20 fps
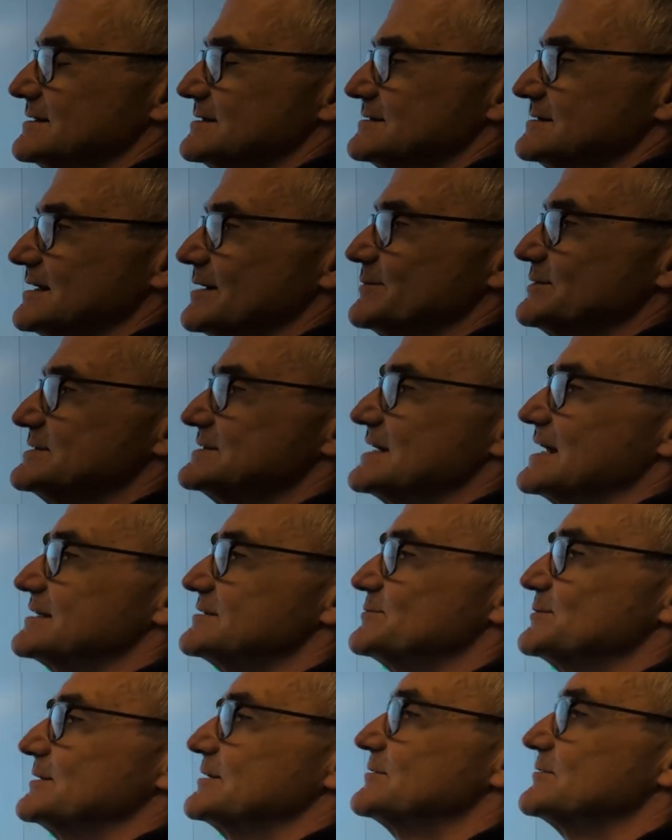So that means it
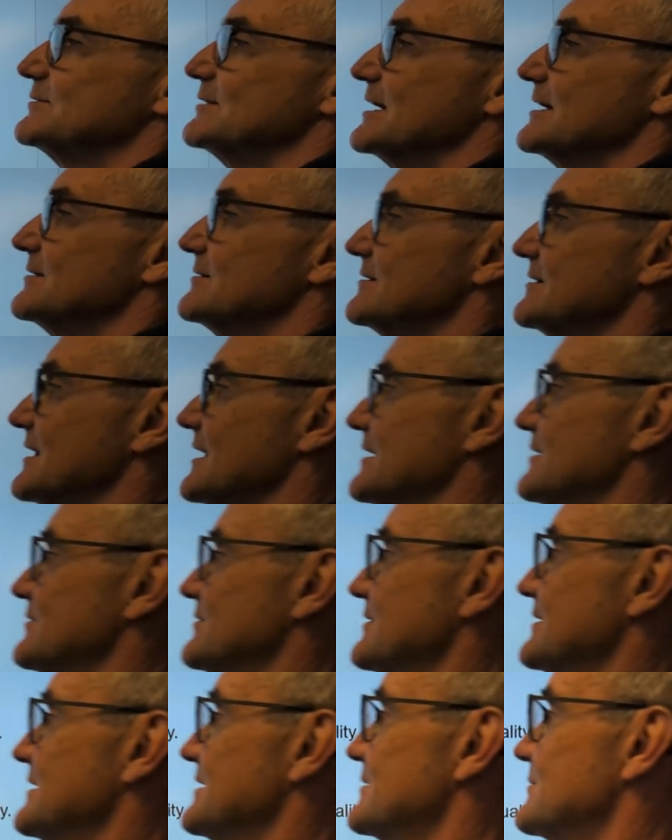has to be greater than
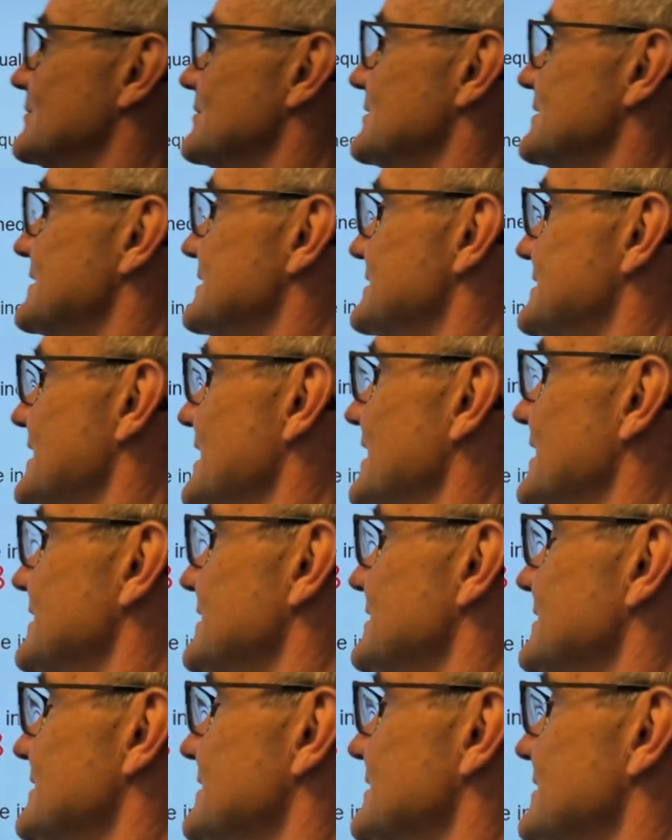or equal to
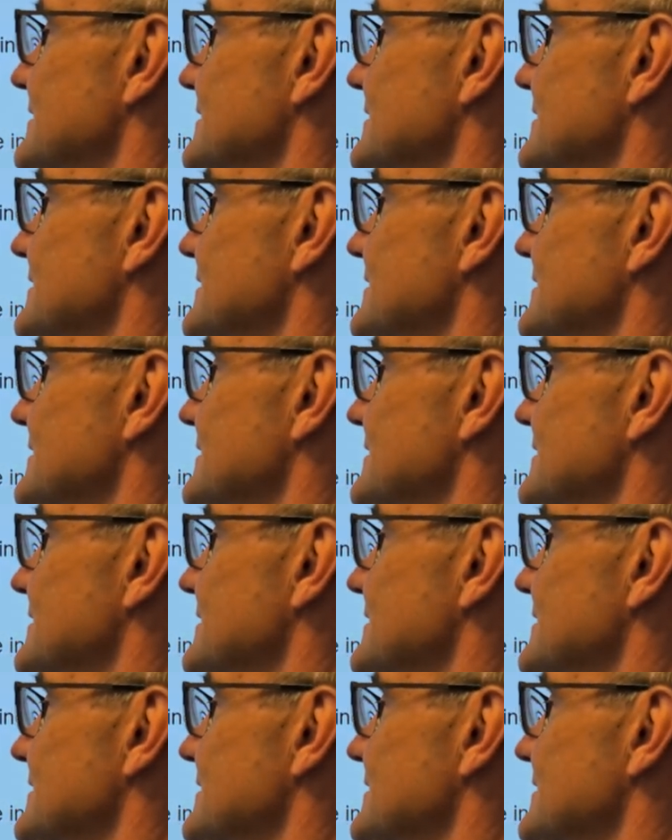10.